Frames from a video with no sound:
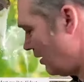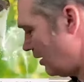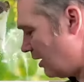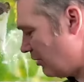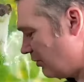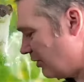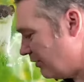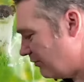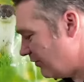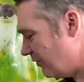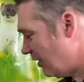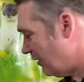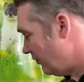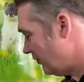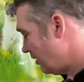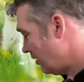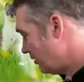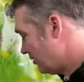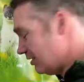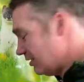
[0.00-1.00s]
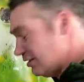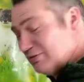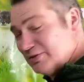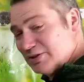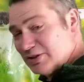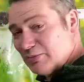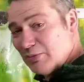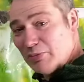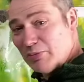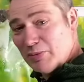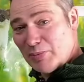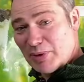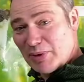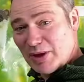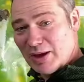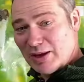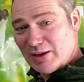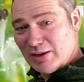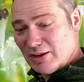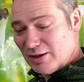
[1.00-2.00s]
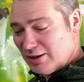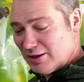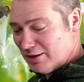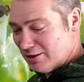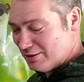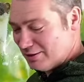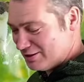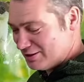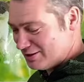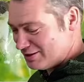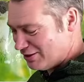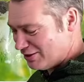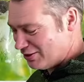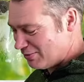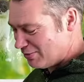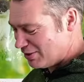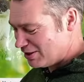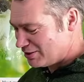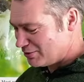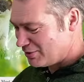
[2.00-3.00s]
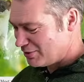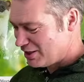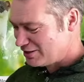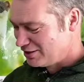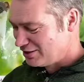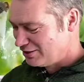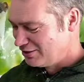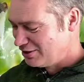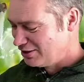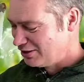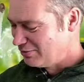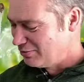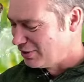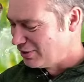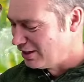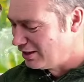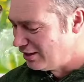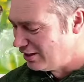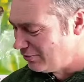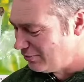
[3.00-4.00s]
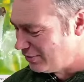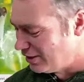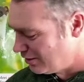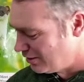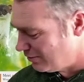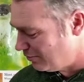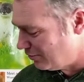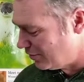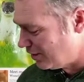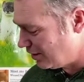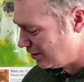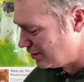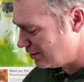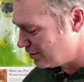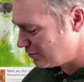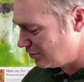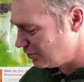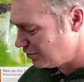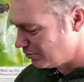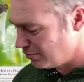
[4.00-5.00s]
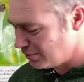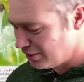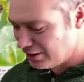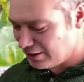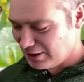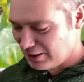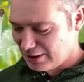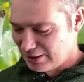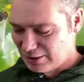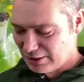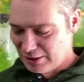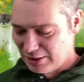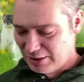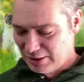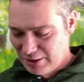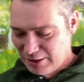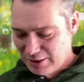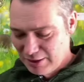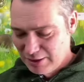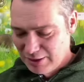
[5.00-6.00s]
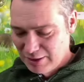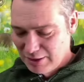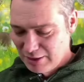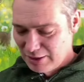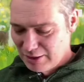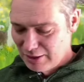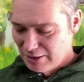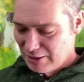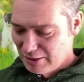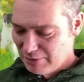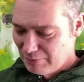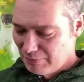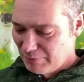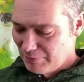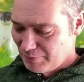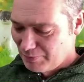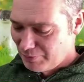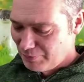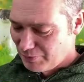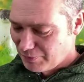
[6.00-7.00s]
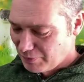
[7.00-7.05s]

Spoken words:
Yeah, well, I've got some I prepared earlier. So the best way to look at a pellet, I mean, I can break this one apart gladly, but